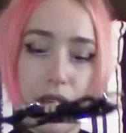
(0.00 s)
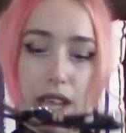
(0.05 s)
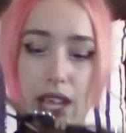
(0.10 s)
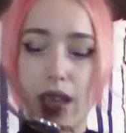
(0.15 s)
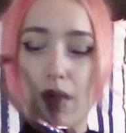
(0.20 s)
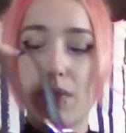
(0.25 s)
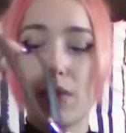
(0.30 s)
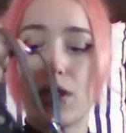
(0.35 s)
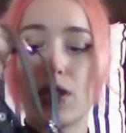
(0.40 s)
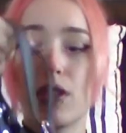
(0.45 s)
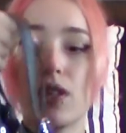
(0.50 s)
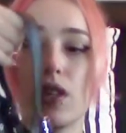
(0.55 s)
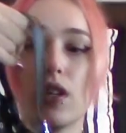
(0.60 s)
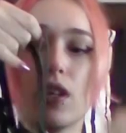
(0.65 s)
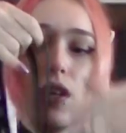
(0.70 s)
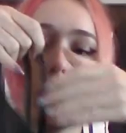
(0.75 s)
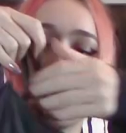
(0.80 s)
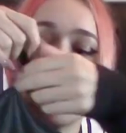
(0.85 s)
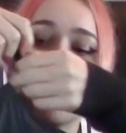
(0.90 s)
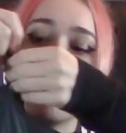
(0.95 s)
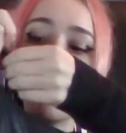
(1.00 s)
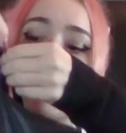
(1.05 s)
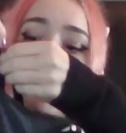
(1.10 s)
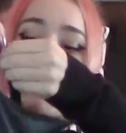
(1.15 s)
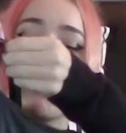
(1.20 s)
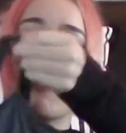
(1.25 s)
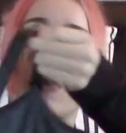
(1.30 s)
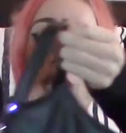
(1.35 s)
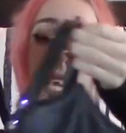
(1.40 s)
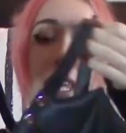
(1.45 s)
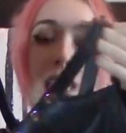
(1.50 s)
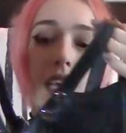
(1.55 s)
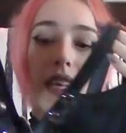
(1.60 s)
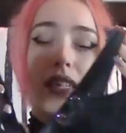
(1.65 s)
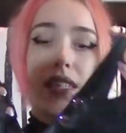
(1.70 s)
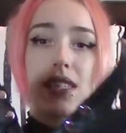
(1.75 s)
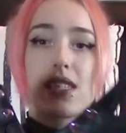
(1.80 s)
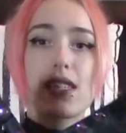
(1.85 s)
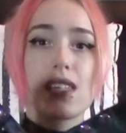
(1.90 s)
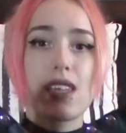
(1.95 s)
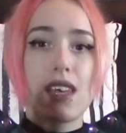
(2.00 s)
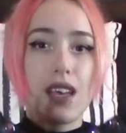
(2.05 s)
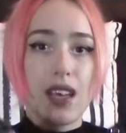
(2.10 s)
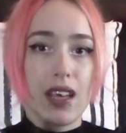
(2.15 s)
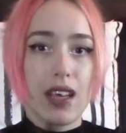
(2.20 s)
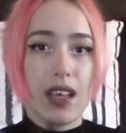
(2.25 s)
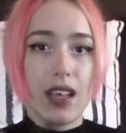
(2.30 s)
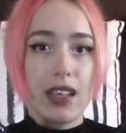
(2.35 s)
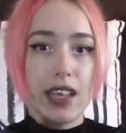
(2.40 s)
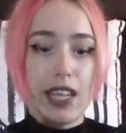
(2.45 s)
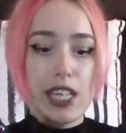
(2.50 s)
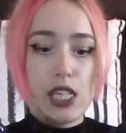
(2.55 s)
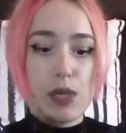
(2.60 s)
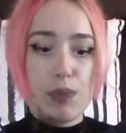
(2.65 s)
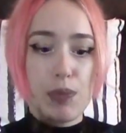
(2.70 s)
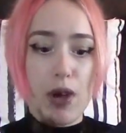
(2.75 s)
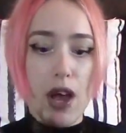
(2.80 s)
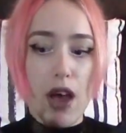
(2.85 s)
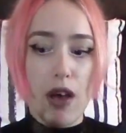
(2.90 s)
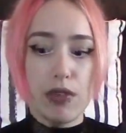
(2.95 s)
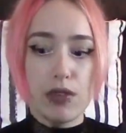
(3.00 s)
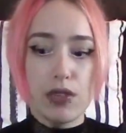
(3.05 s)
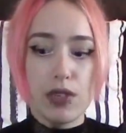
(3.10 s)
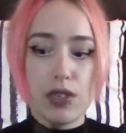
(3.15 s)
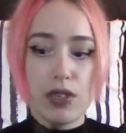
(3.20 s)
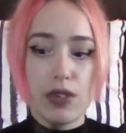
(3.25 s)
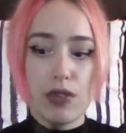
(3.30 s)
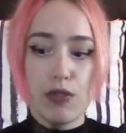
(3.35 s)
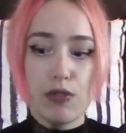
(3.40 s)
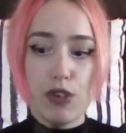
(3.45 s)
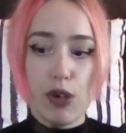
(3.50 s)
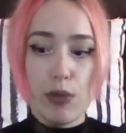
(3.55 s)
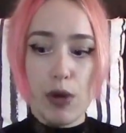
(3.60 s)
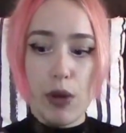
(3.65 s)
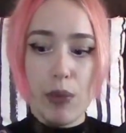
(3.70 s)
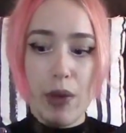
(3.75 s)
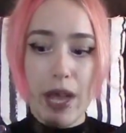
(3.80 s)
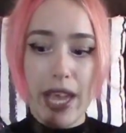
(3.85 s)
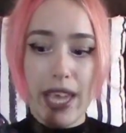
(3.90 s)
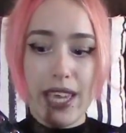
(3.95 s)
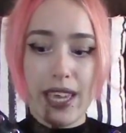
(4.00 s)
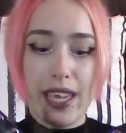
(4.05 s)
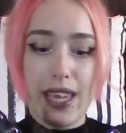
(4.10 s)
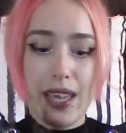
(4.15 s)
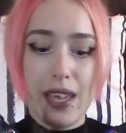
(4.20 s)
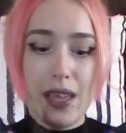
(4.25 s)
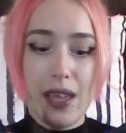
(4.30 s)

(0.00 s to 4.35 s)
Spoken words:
okay, but with wings that sprout from your back.